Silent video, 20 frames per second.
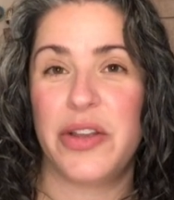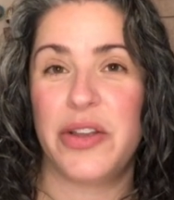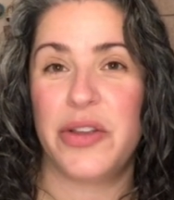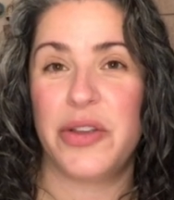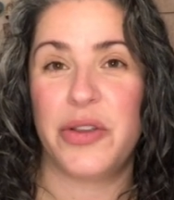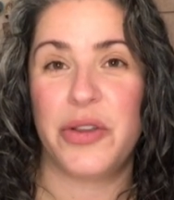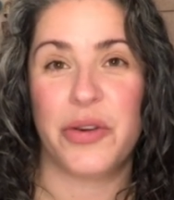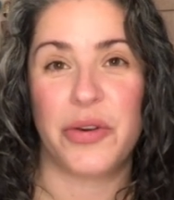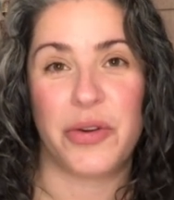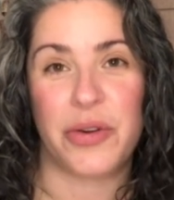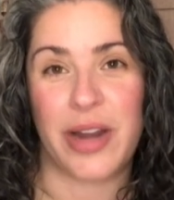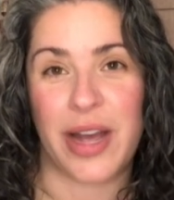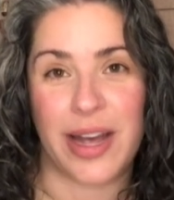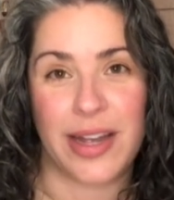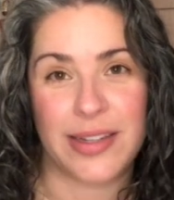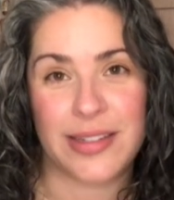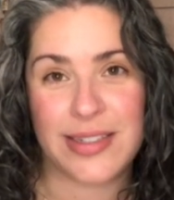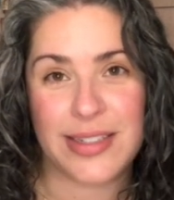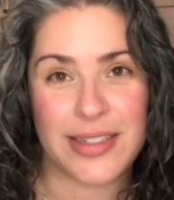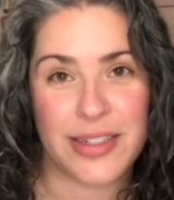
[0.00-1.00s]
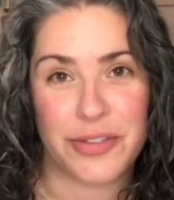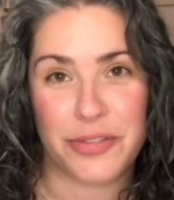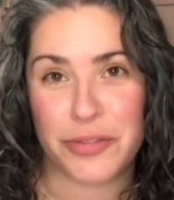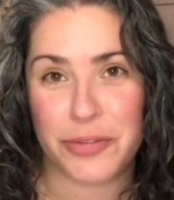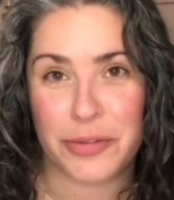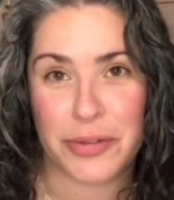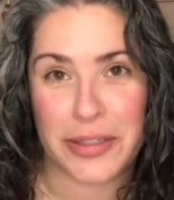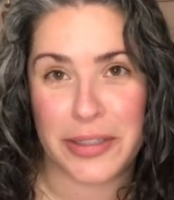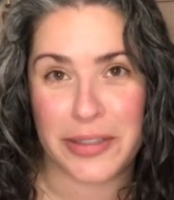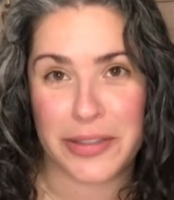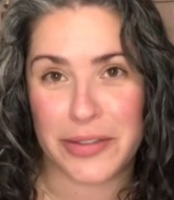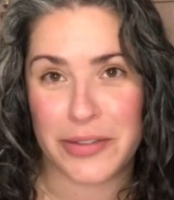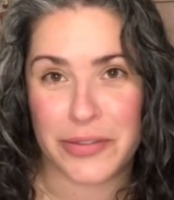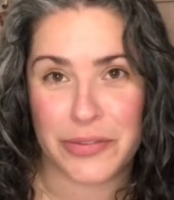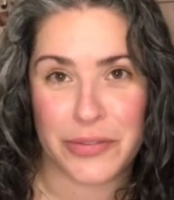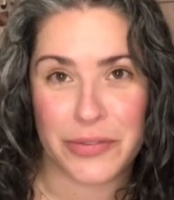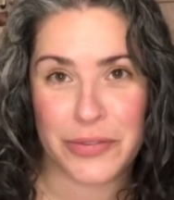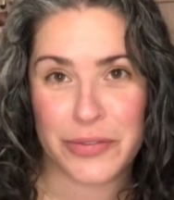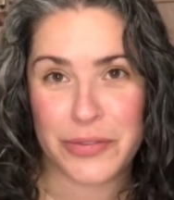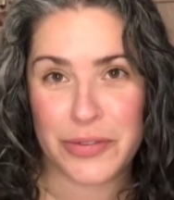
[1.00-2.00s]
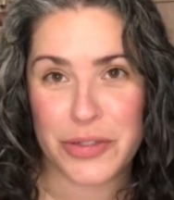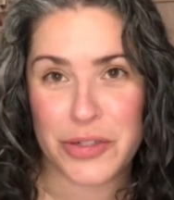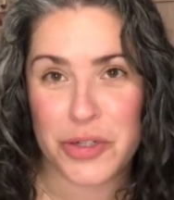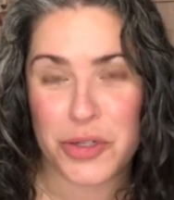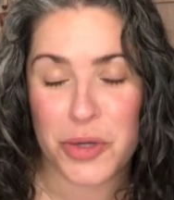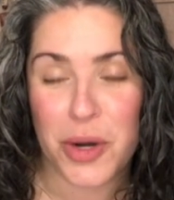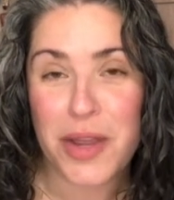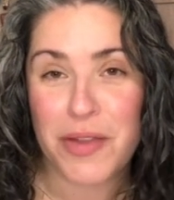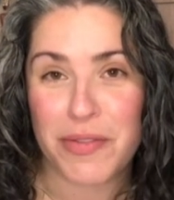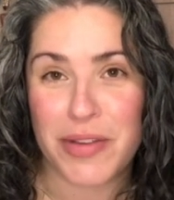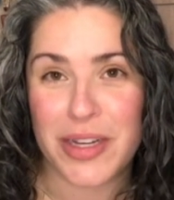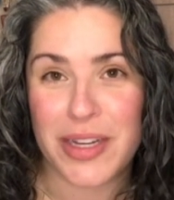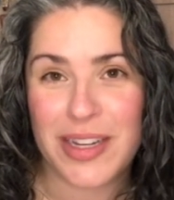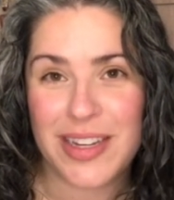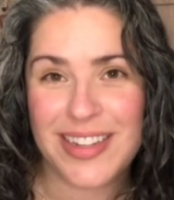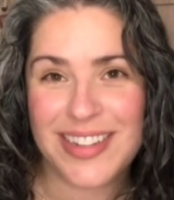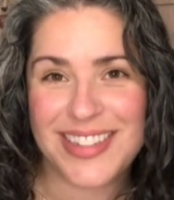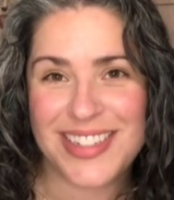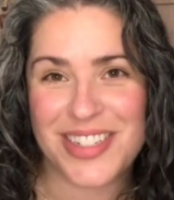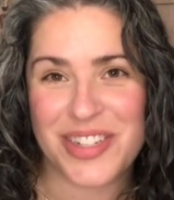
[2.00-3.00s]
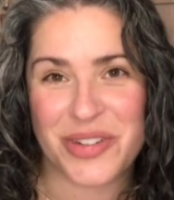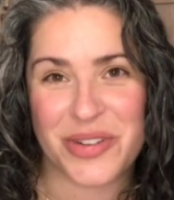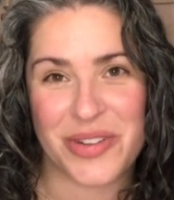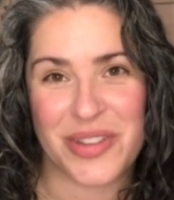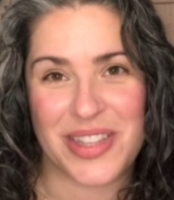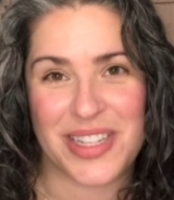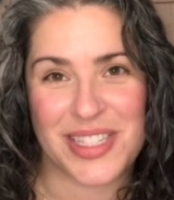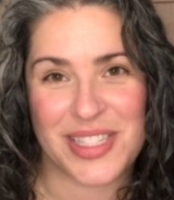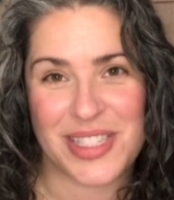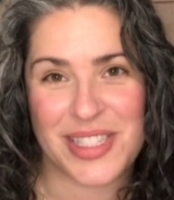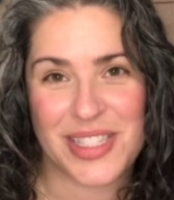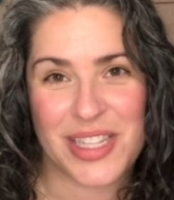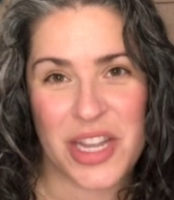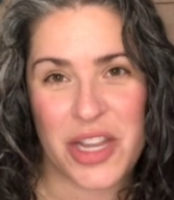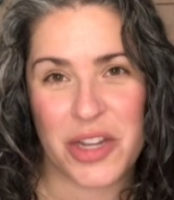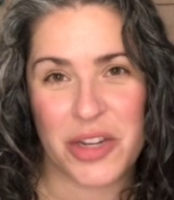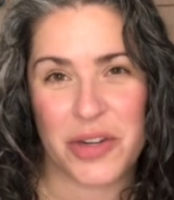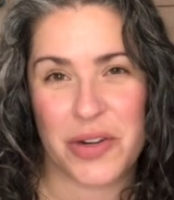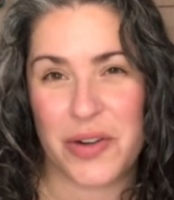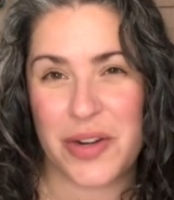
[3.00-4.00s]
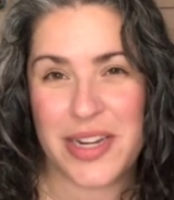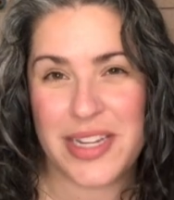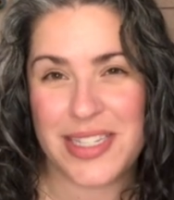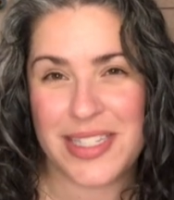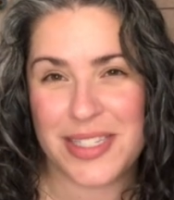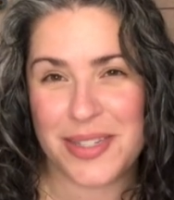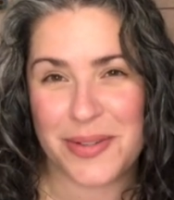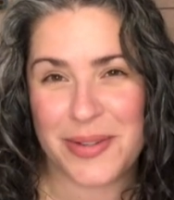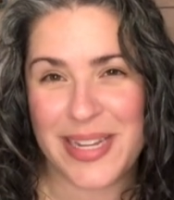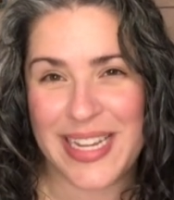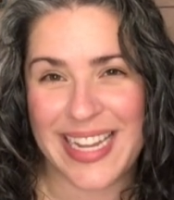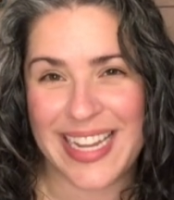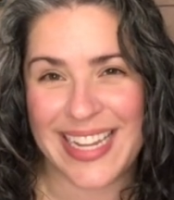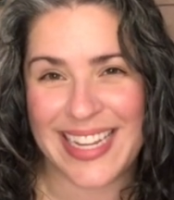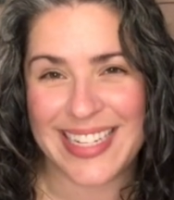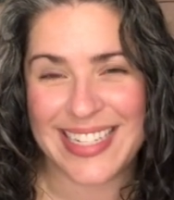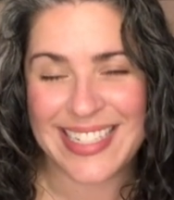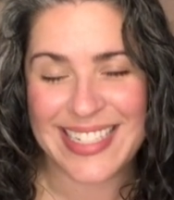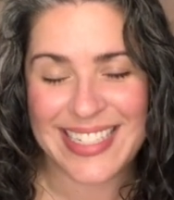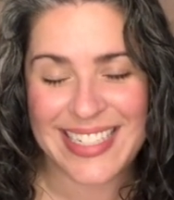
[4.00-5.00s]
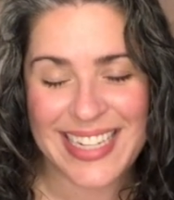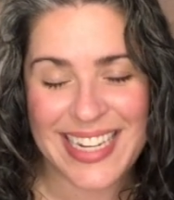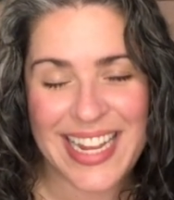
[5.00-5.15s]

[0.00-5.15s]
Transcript: you're not afraid of driving during this crazy weekend,